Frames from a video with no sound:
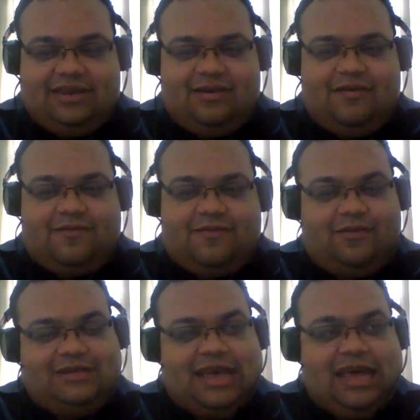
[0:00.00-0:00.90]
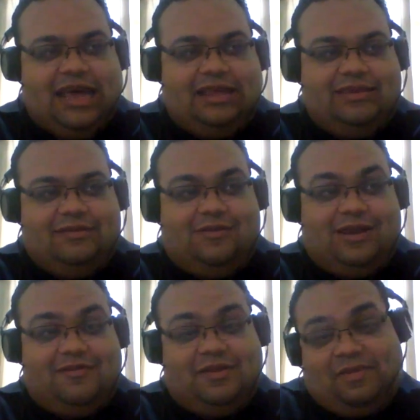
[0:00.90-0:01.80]
And of course,
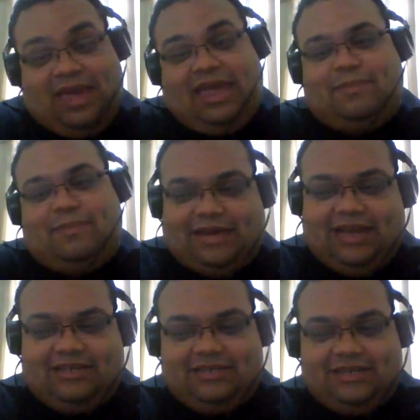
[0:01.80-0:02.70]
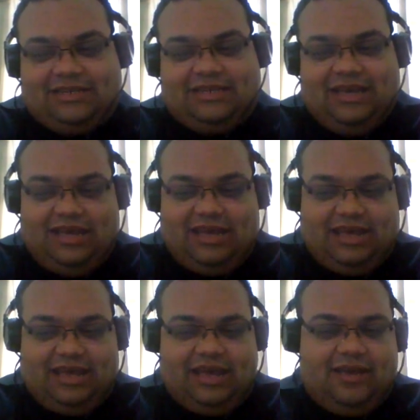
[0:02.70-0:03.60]
one of the main applications is
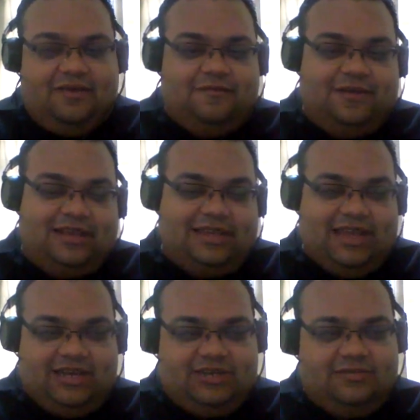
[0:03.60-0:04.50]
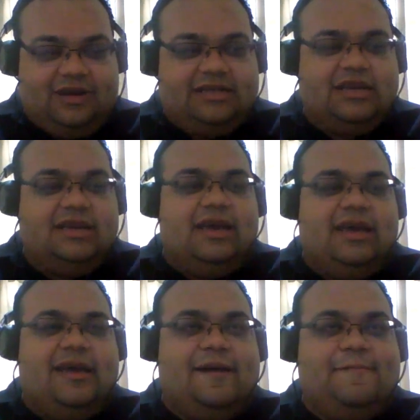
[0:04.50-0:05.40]
validation, right?
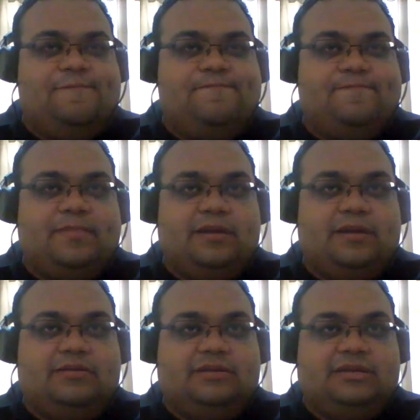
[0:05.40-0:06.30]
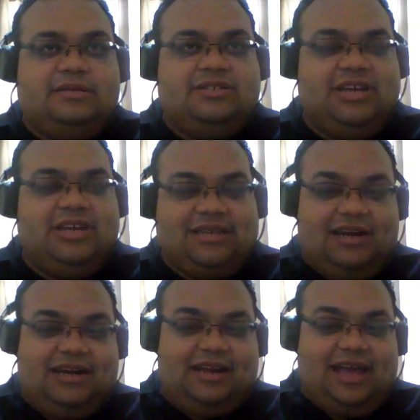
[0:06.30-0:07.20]
The
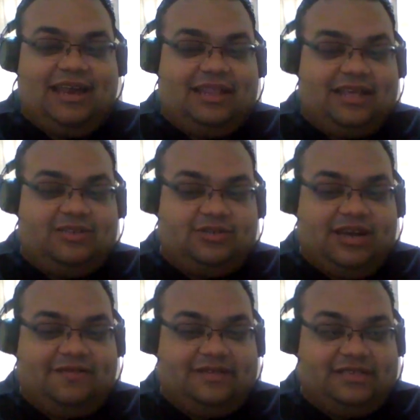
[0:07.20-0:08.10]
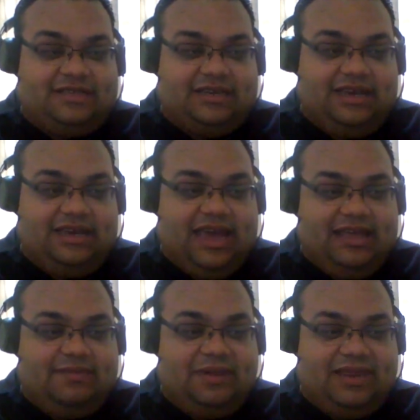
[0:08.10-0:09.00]
GSR that added that to Java
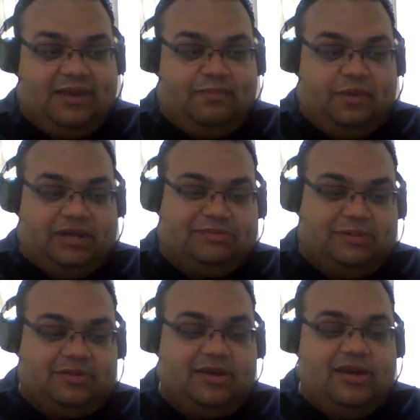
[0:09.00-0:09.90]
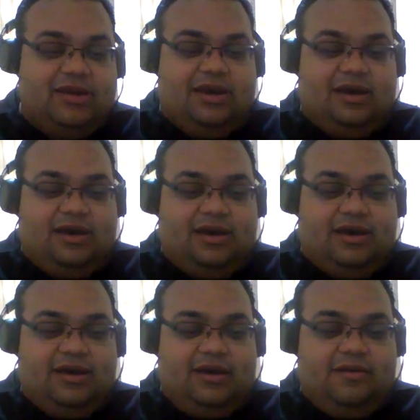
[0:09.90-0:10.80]
C8 made it possible
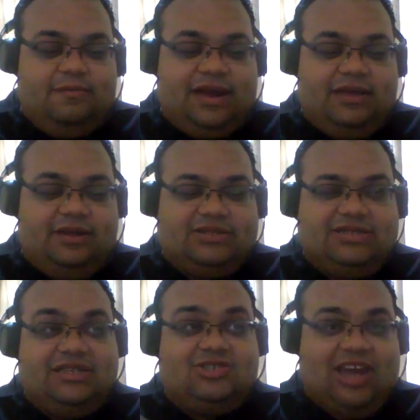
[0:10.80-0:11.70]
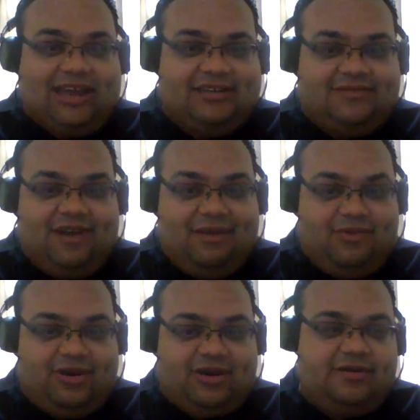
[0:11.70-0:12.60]
by using the checkers
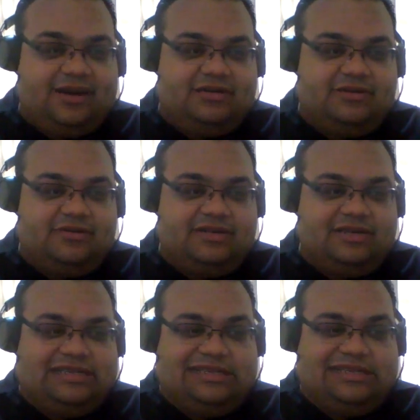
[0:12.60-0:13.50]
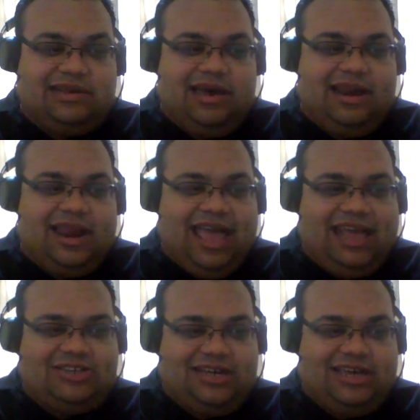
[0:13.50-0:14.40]
framework, right? So it's not
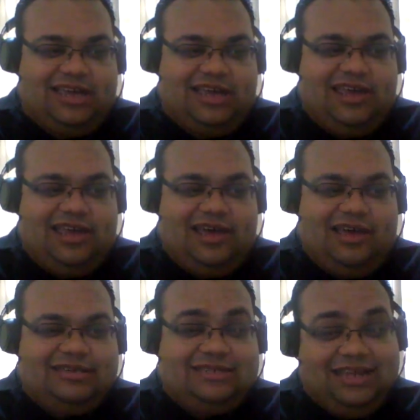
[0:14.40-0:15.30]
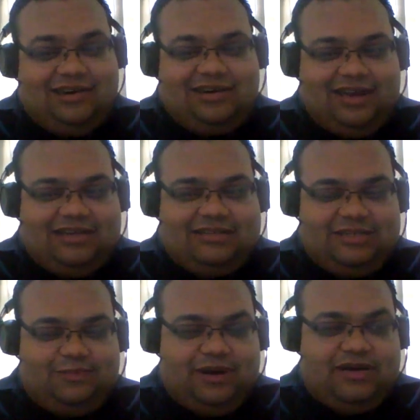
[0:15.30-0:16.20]
actually standardize
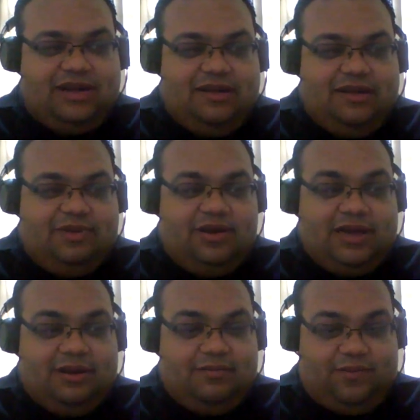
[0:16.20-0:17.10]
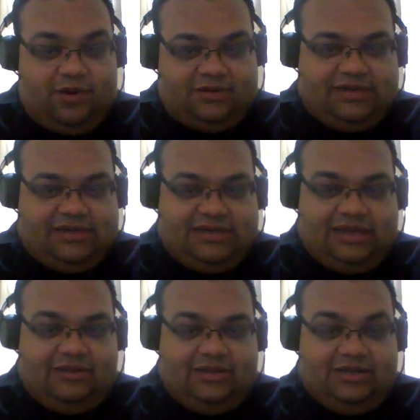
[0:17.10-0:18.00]
this part, but you can process these
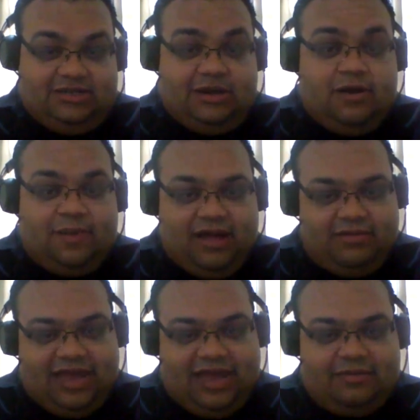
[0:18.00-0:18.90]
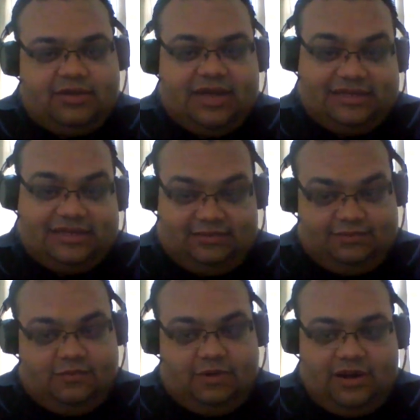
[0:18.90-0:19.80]
annotations in compile time. So that's
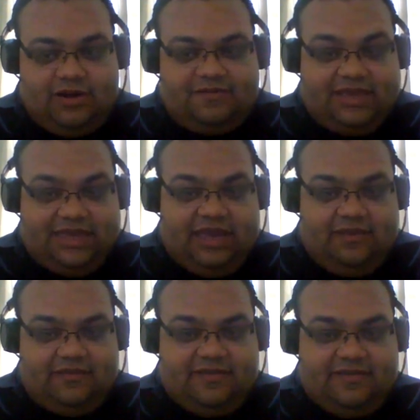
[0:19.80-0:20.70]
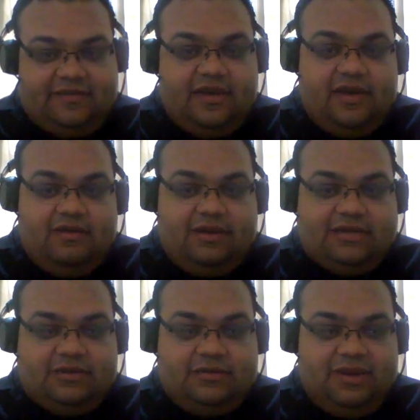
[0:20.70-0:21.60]
one of the key uses,
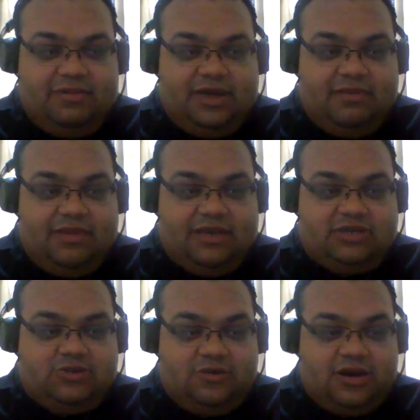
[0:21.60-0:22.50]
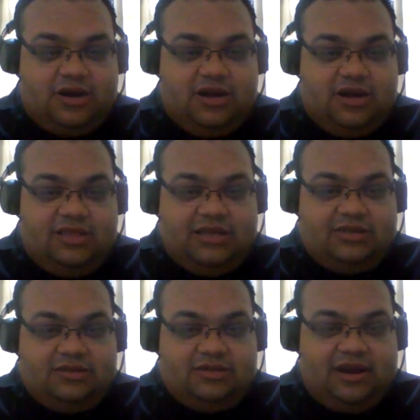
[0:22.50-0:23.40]
right? So maybe you can make sure that
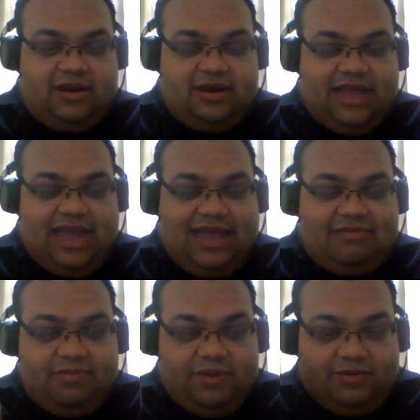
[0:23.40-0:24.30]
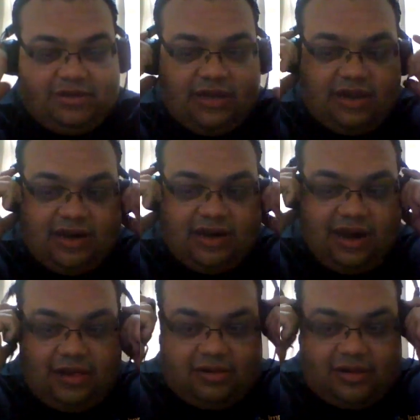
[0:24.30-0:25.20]
you cannot attribute
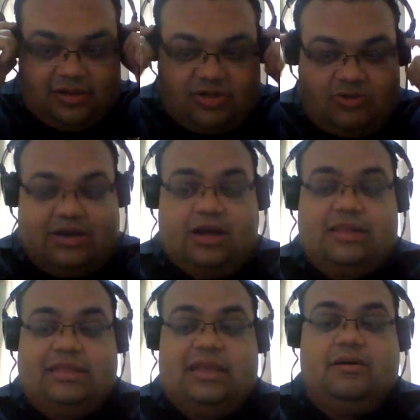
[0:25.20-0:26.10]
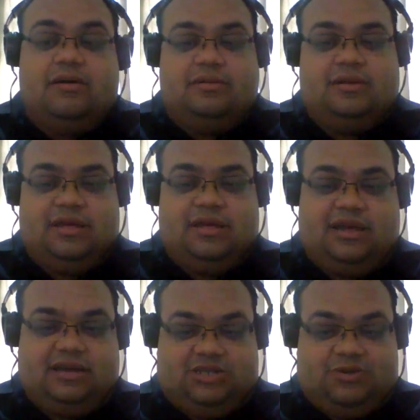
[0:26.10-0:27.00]
null to a not null
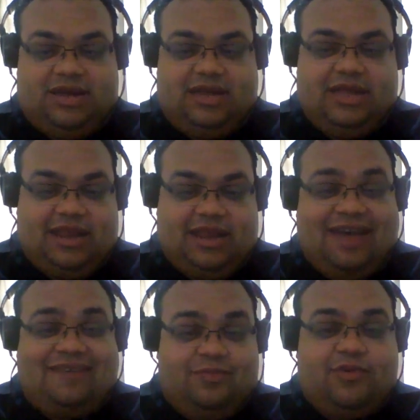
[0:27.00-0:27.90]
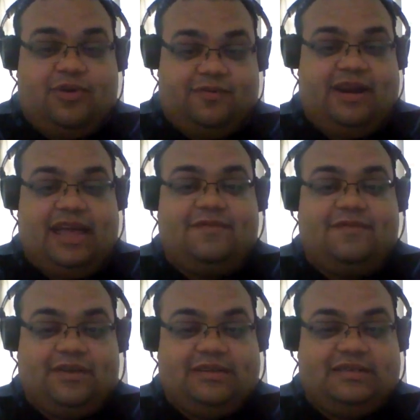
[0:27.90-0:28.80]
string, and they have support for that,
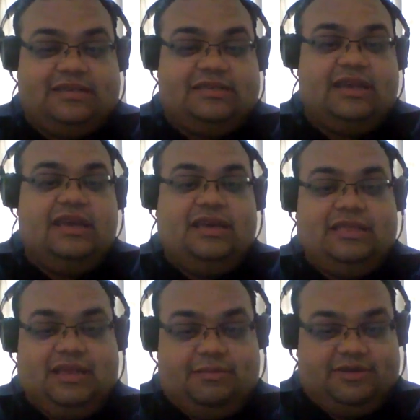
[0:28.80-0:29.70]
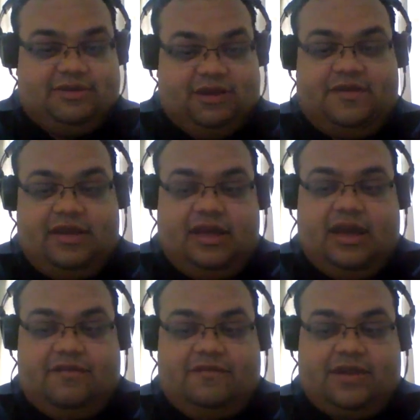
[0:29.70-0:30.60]
for instance, in terms of
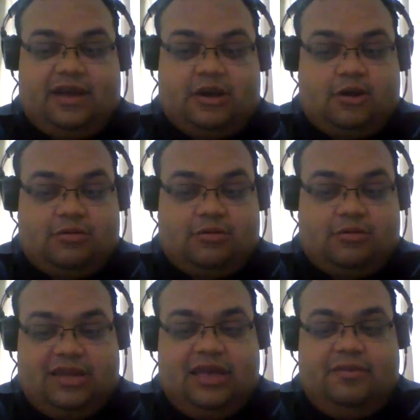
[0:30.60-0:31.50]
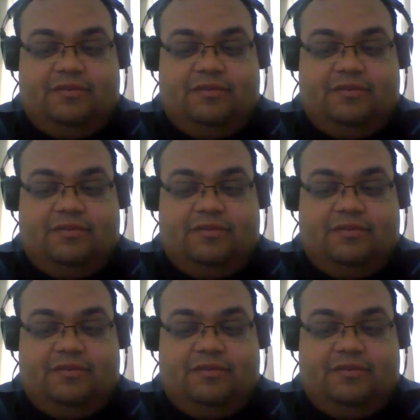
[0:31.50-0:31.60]
coding.